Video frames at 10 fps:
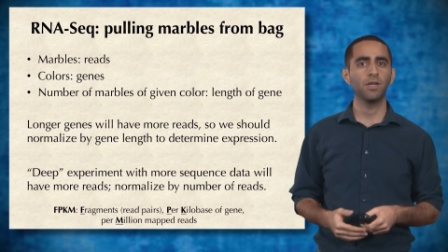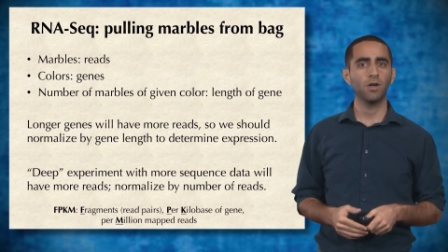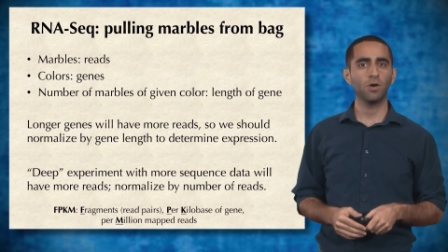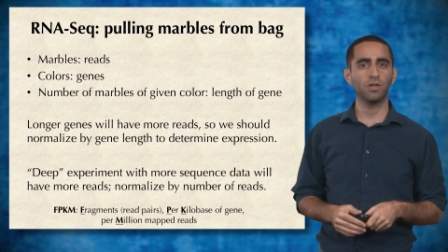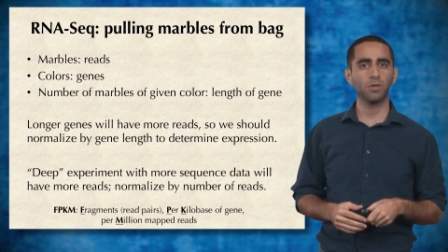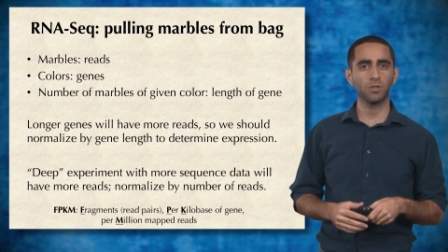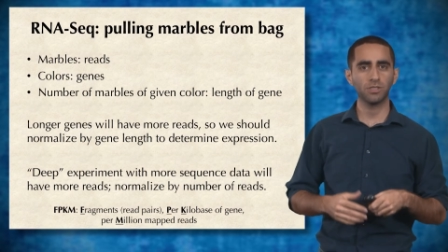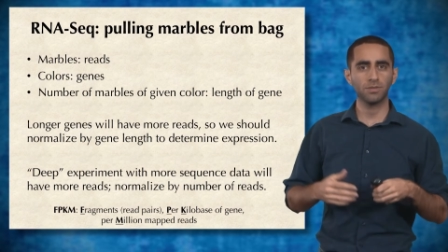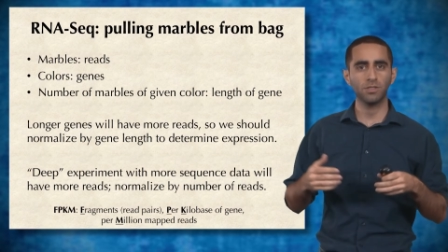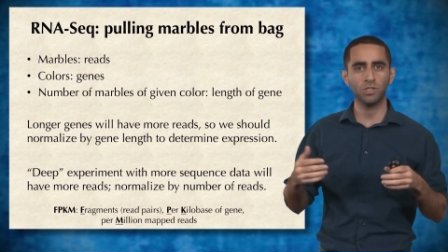or in other
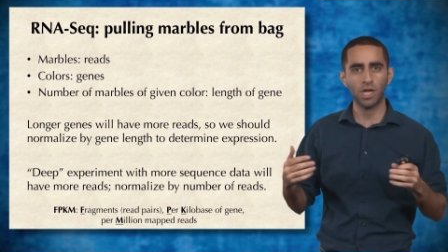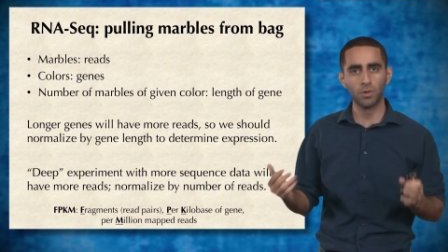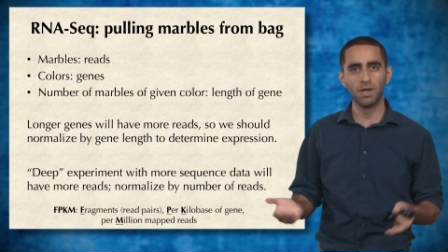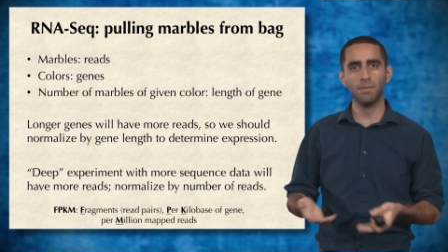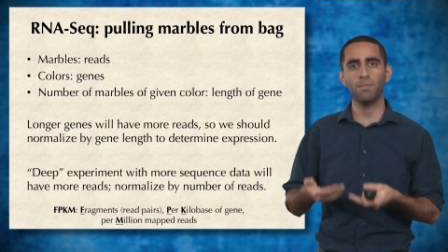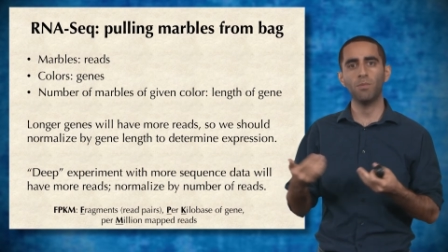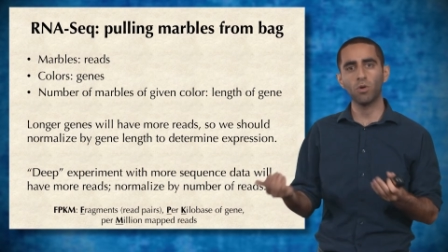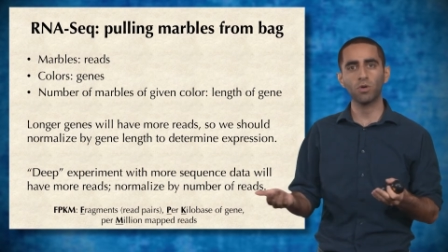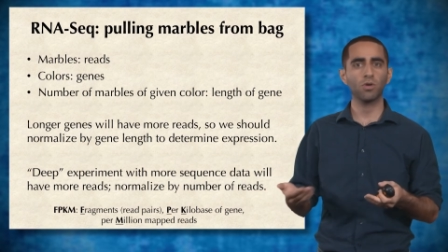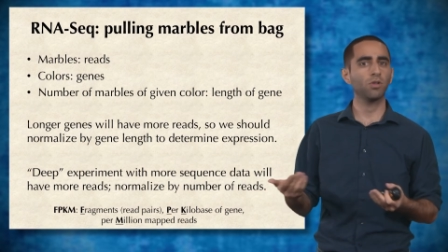words, generate
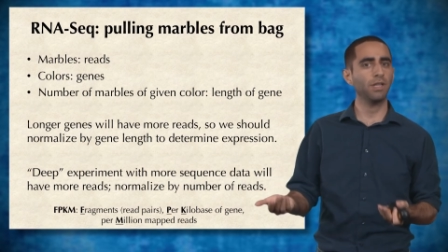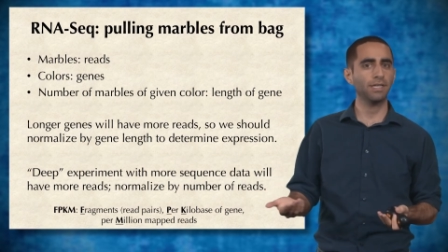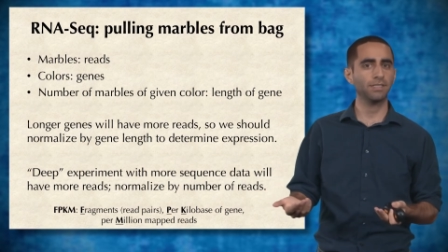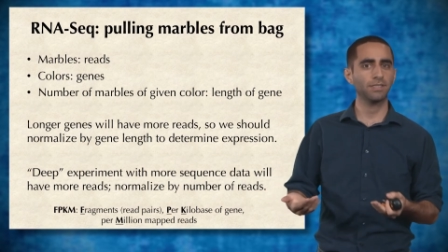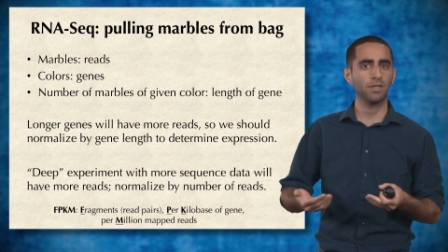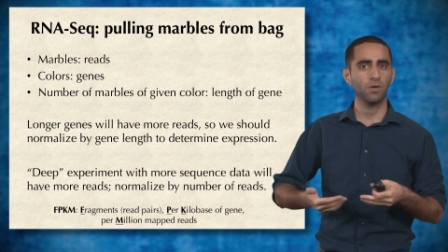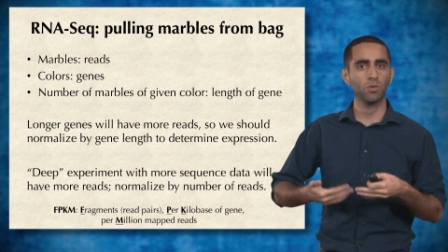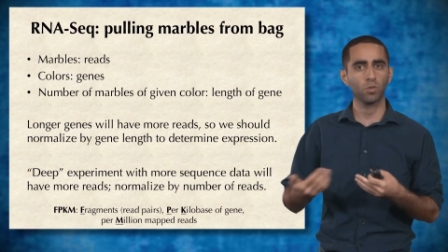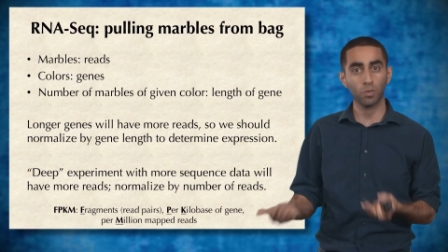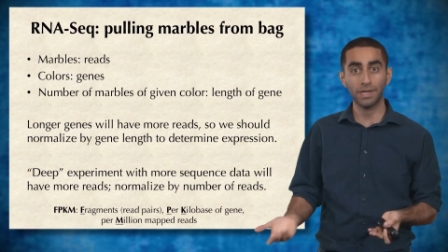more or less
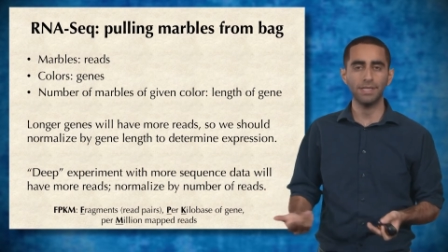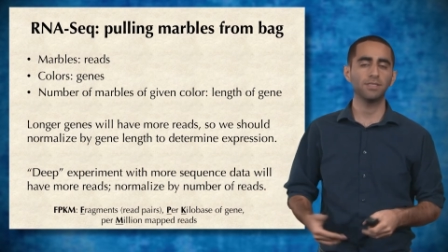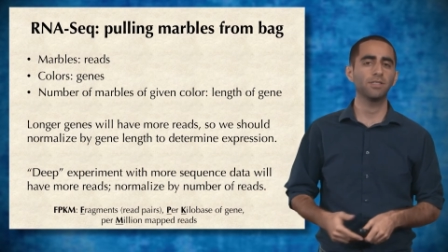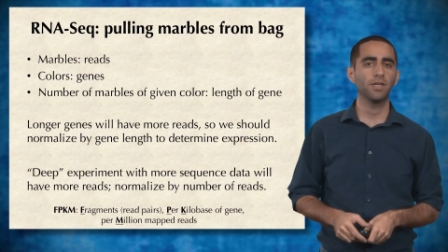reads.